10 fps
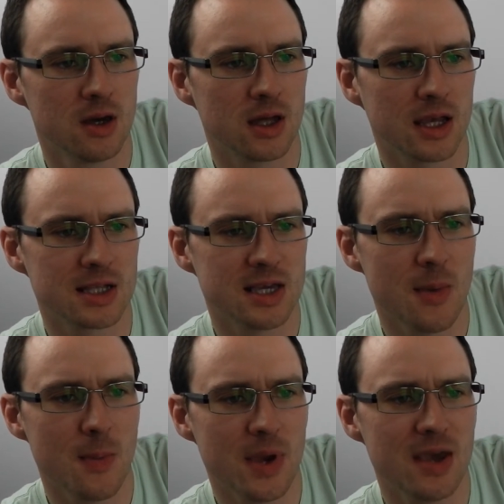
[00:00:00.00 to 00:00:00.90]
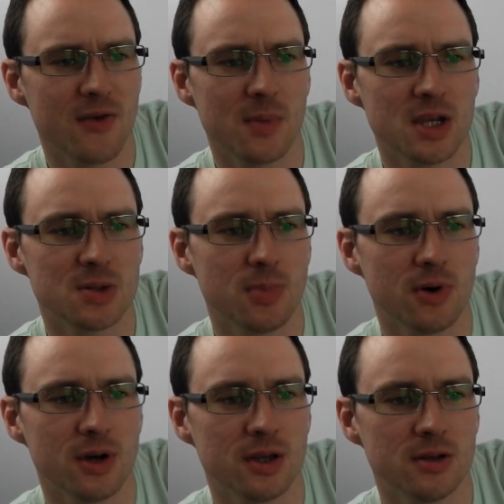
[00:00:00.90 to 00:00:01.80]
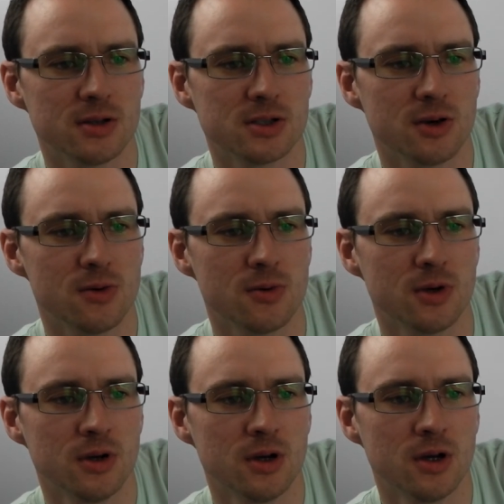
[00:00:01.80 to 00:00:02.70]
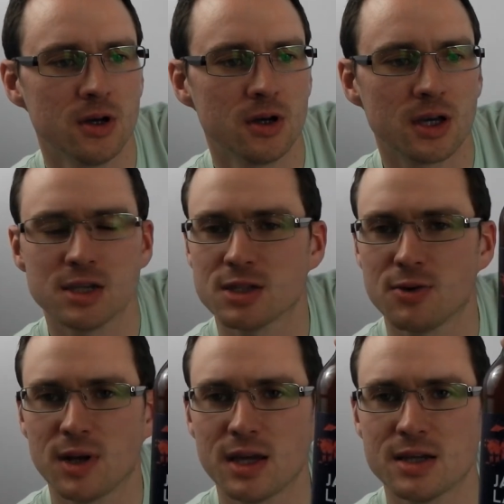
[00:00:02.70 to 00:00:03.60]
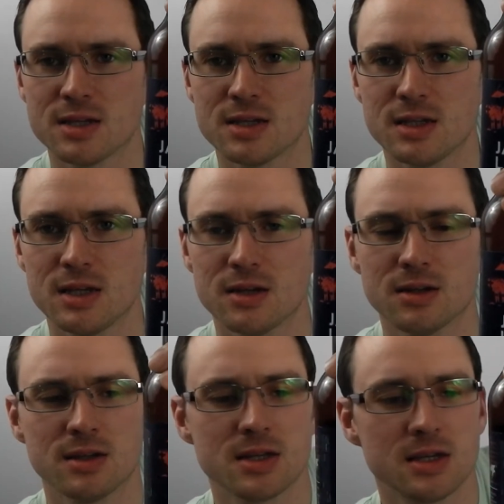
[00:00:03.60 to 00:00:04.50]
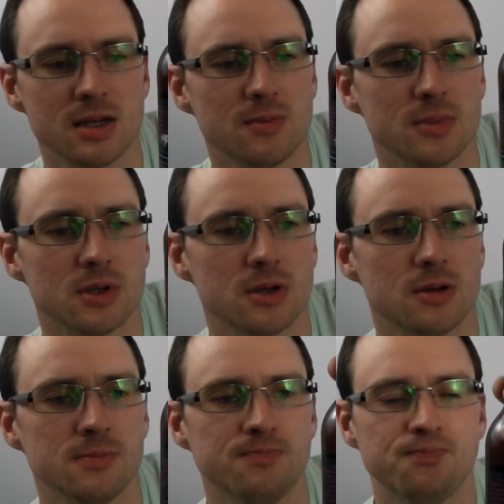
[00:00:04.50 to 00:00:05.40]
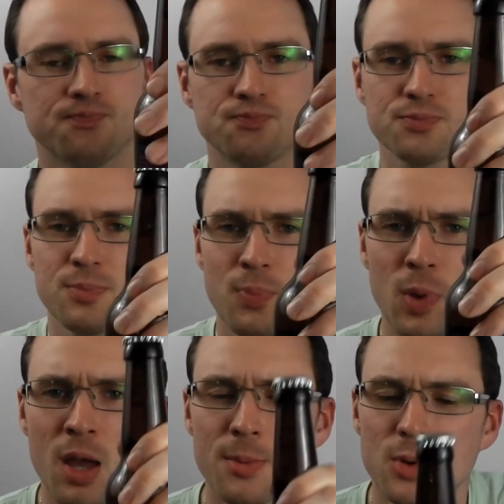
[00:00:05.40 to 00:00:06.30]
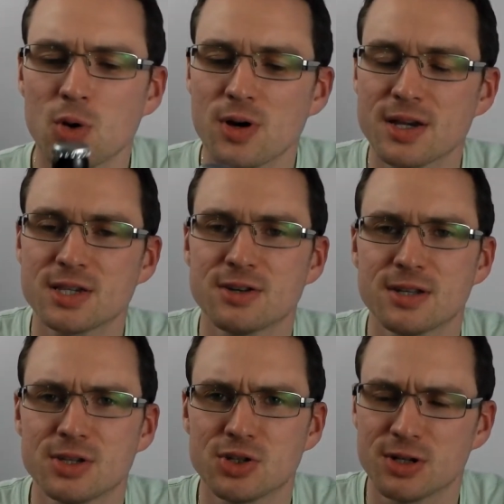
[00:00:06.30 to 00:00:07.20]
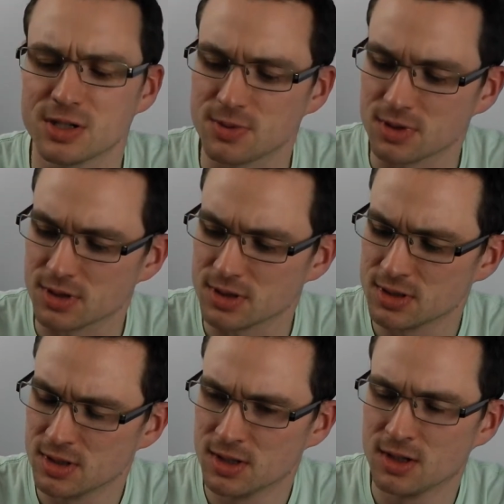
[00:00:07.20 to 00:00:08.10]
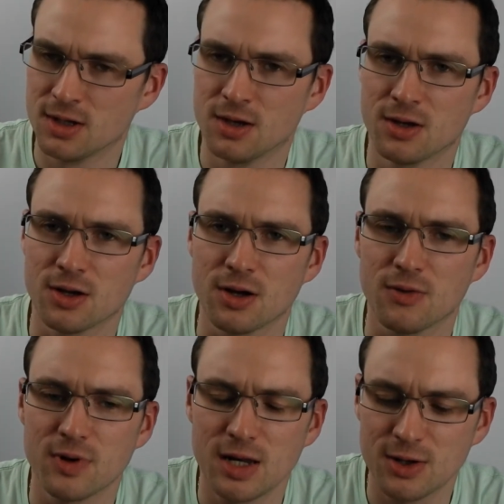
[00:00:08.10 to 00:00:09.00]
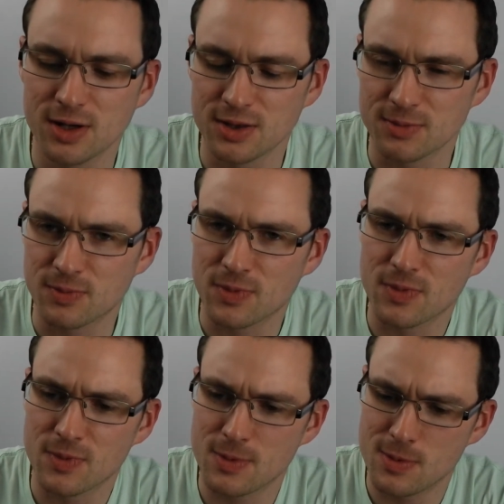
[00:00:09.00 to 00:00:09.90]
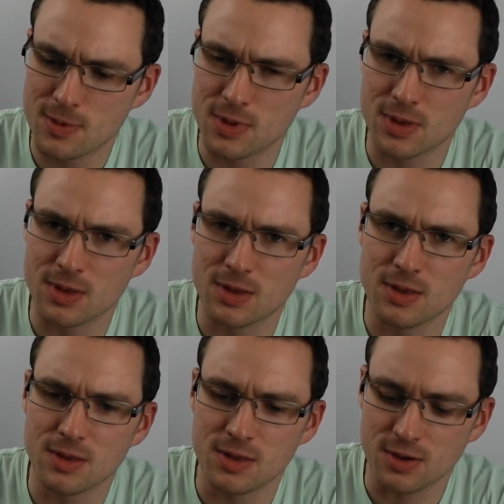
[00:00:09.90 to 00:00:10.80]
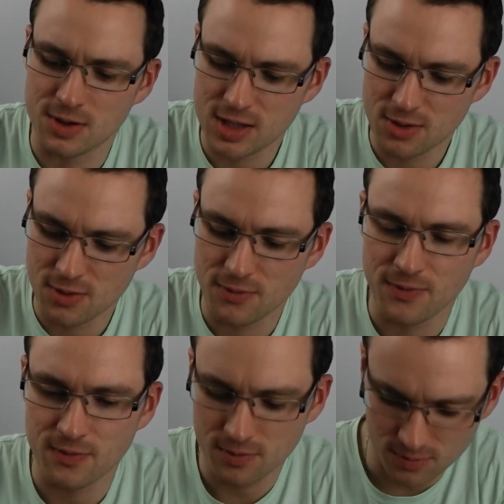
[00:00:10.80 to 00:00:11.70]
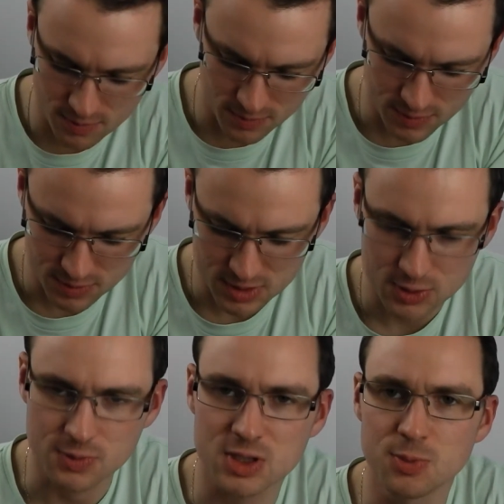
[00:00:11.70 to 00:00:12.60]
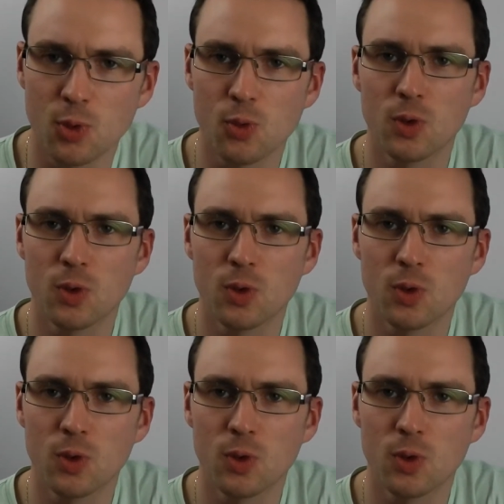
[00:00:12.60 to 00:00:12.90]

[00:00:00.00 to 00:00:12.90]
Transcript: I think 10p from each pint sold gets donated to the team. So I'm quite excited to try this one because I really like the idea of sort of small,